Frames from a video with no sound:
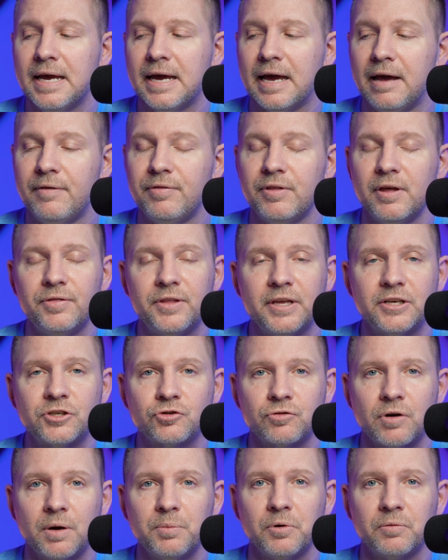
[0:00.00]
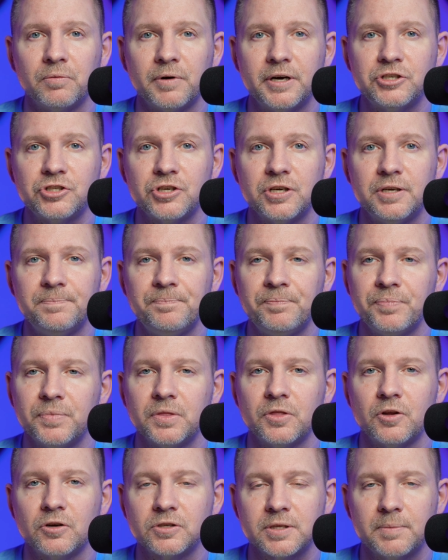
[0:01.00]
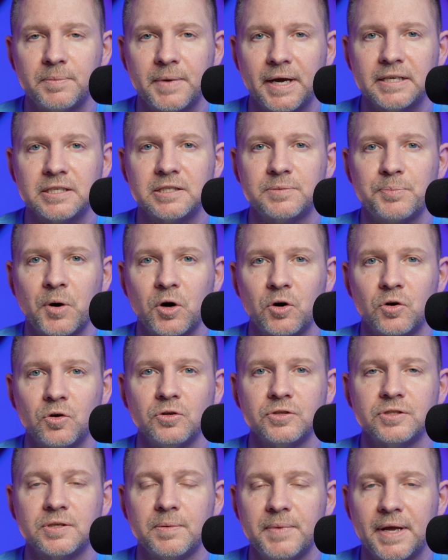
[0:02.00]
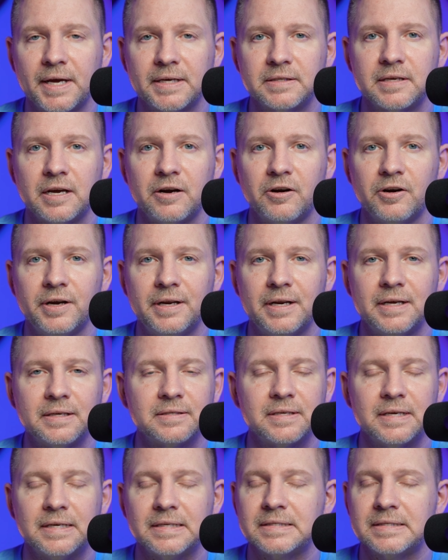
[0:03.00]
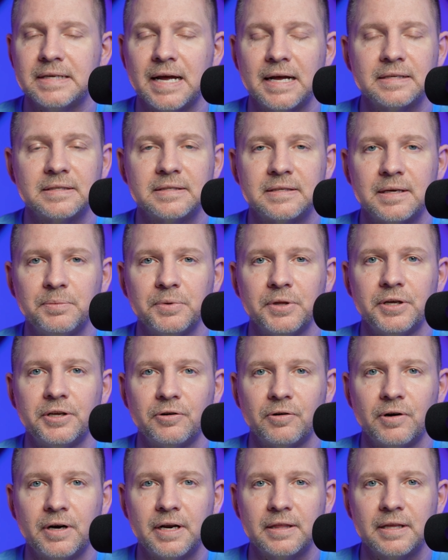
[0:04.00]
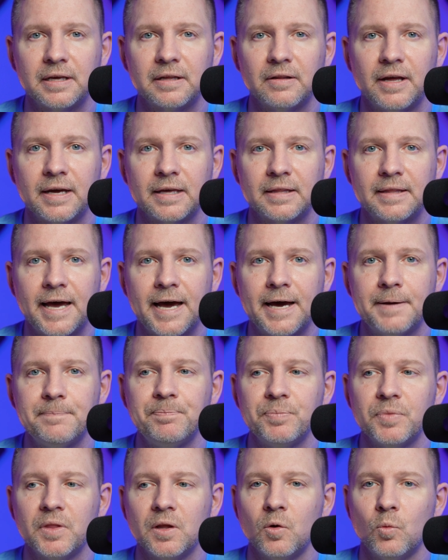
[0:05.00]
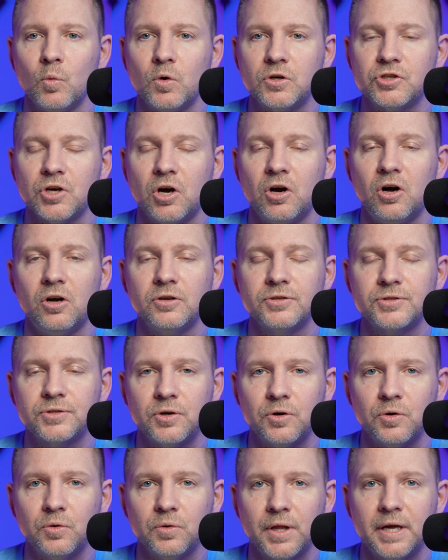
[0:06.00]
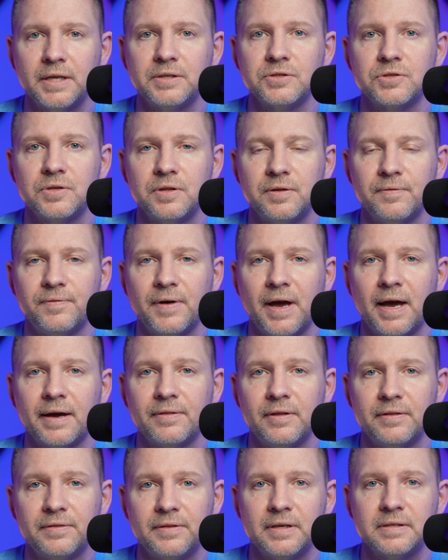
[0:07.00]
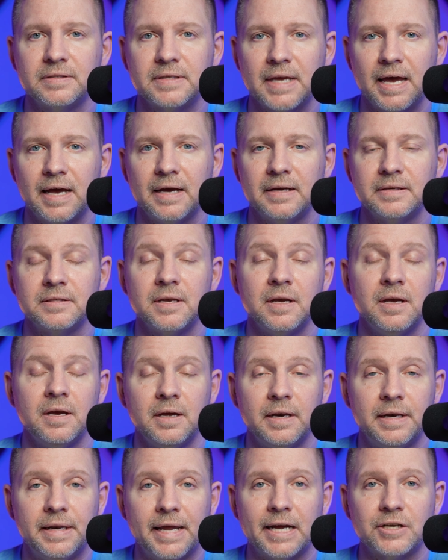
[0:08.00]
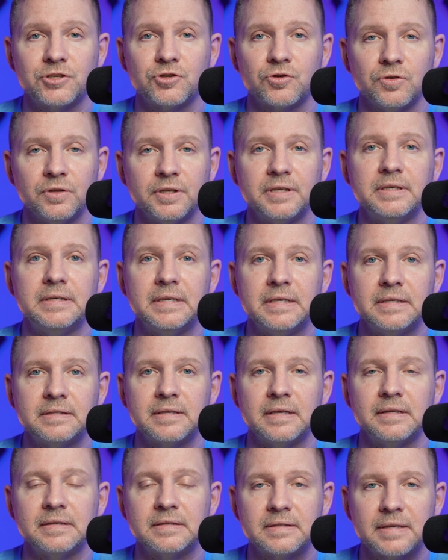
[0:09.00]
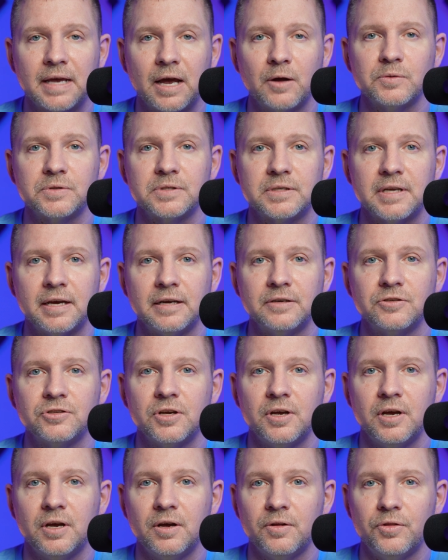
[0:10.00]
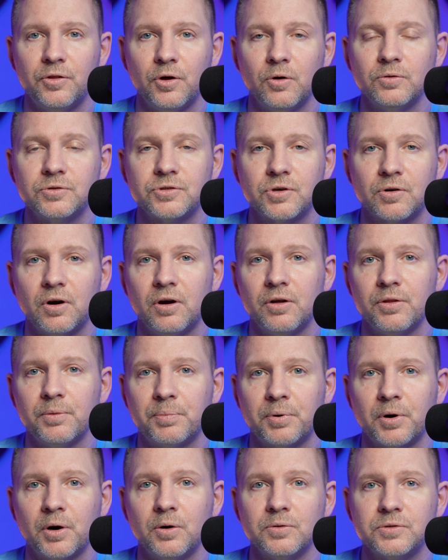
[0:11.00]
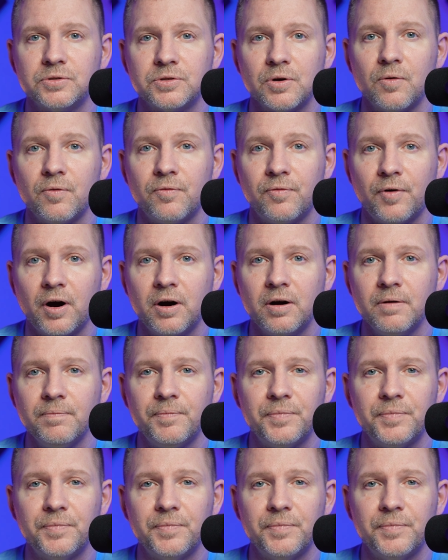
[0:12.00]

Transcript: And then the treble region, there's some nice sparkle, some nice airiness. It's not sibilant or anything like that, which also lends to the fact that this has natural and decent soundstage. Those are all the pros so far.